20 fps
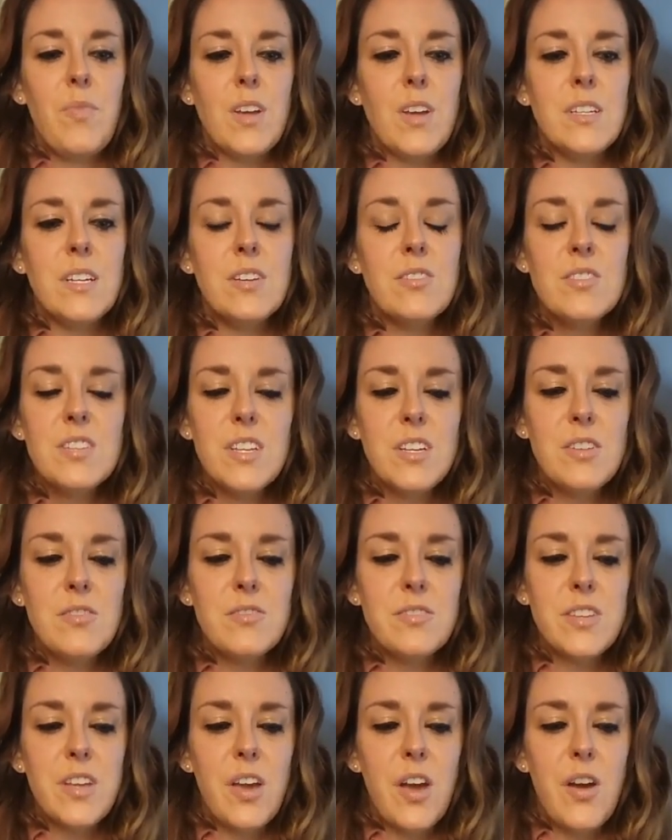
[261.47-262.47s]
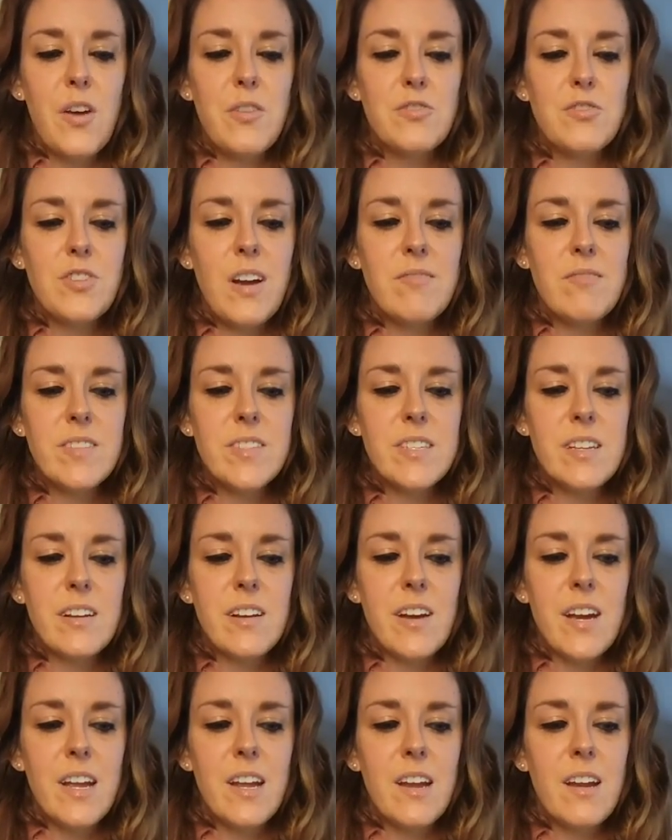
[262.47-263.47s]
Years and years ago, Travis and
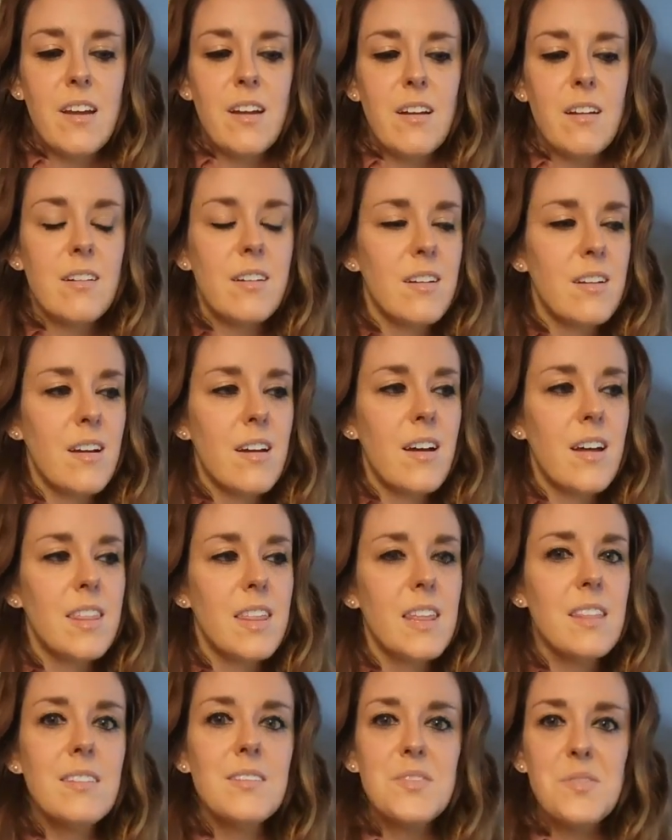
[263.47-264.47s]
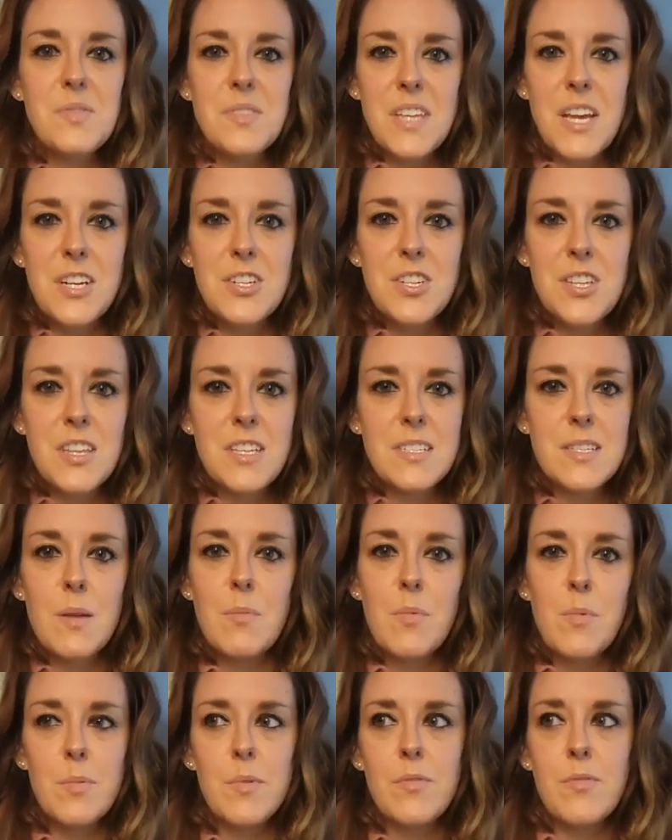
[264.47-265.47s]
I think this was actually the
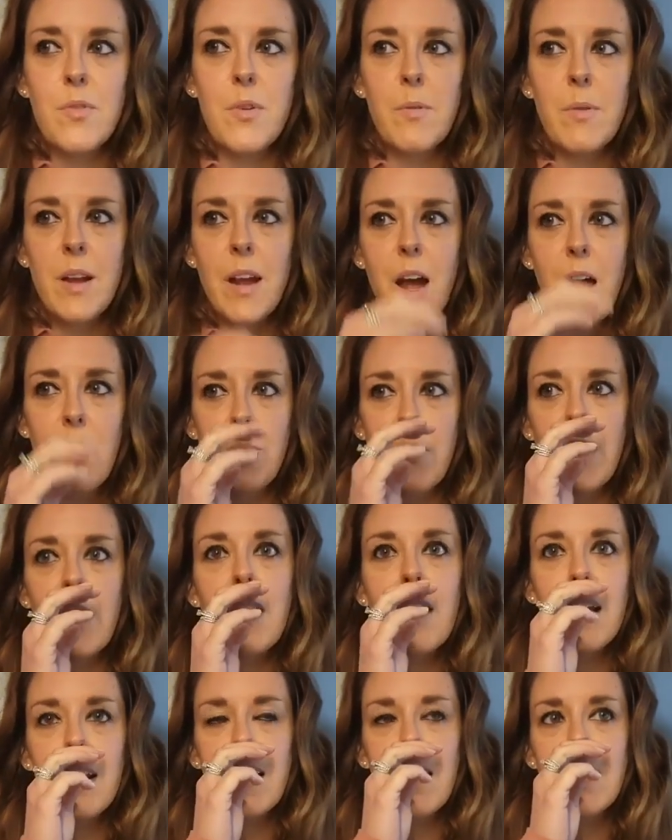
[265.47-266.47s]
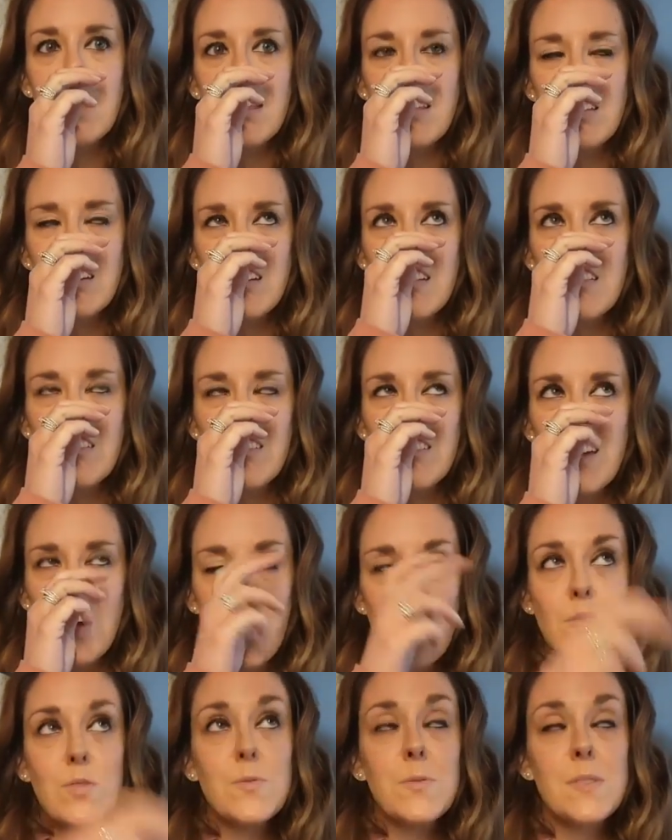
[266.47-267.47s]
summer before we got married.
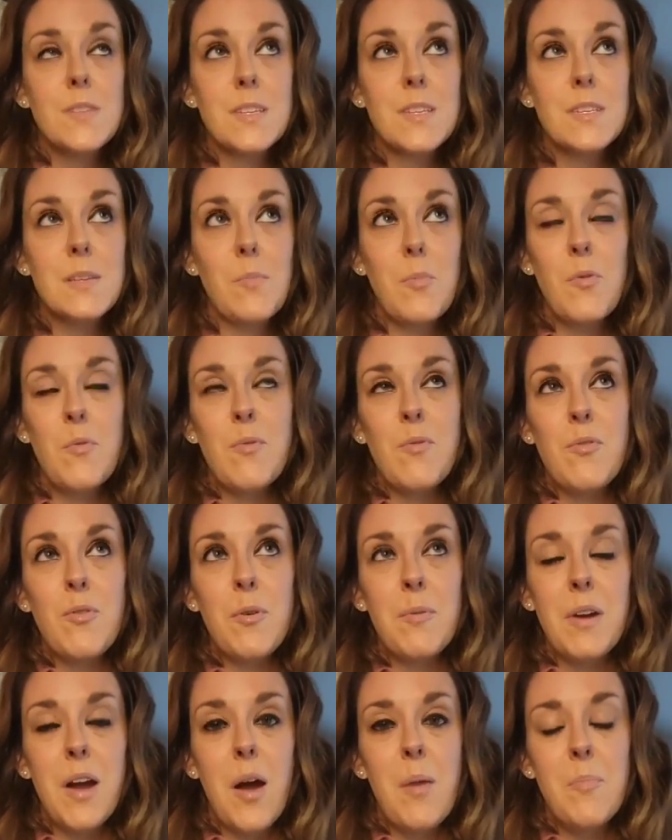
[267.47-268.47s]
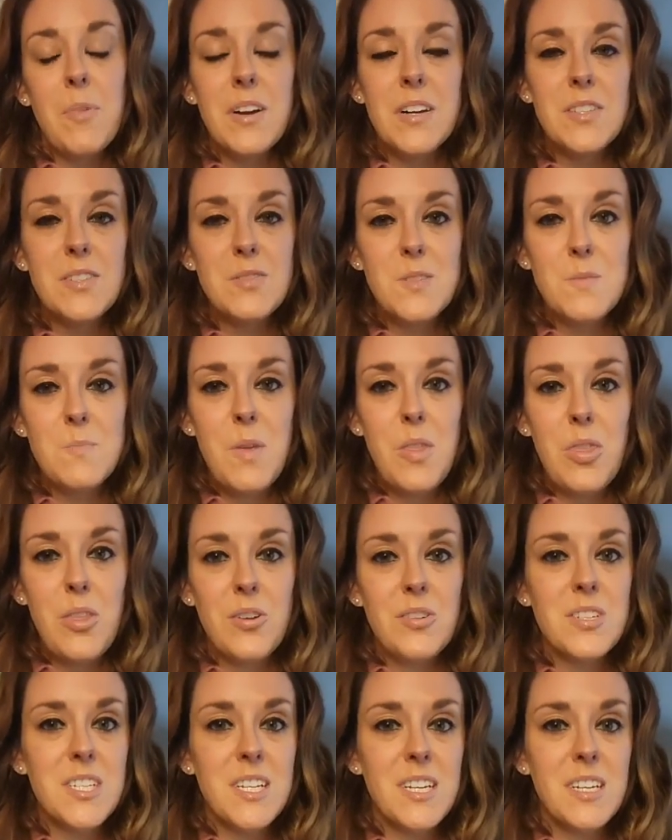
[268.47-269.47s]
This was the summer before we got married. So it's been
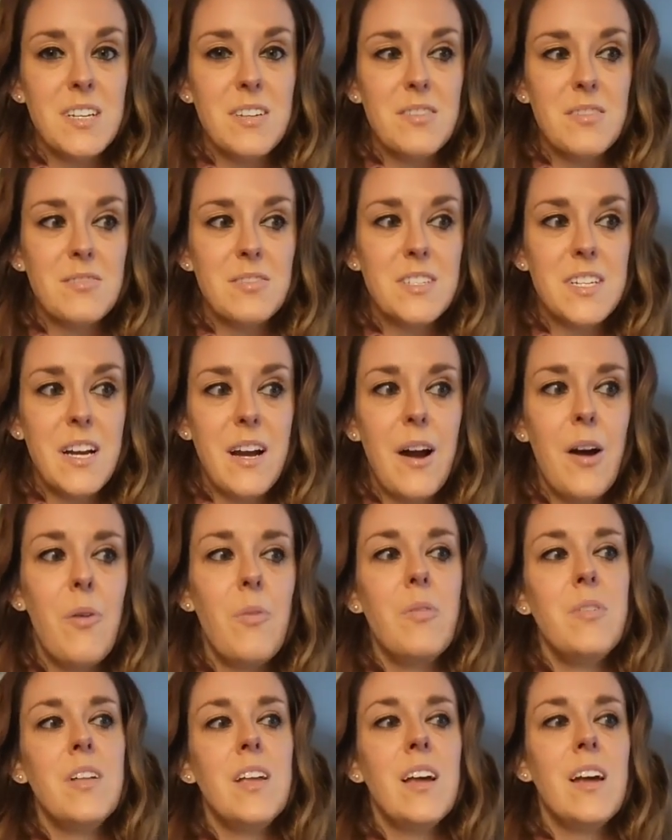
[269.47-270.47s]
13 years now.